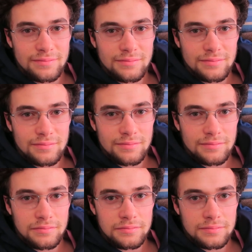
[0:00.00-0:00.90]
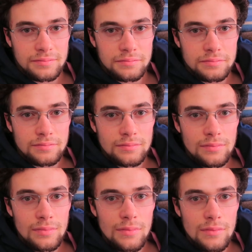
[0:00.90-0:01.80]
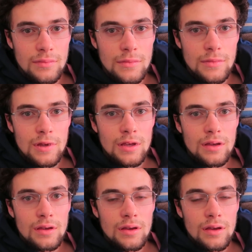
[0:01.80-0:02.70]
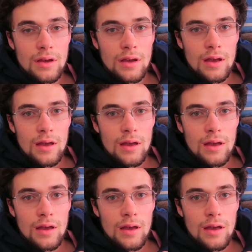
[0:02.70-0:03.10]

No one is speaking in this clip.